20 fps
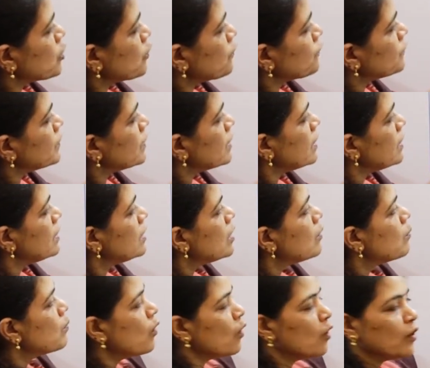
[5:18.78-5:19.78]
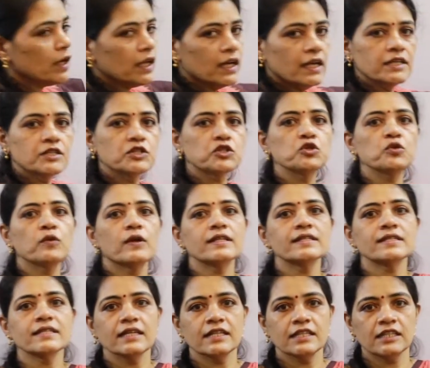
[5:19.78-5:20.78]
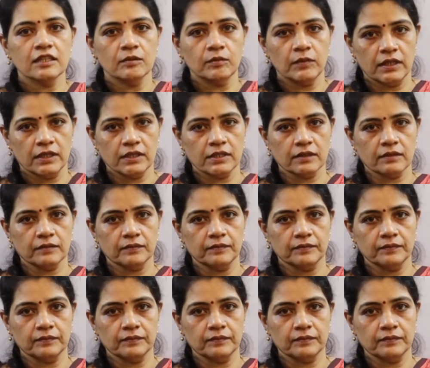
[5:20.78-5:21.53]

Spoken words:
of the model is 12 centimeter.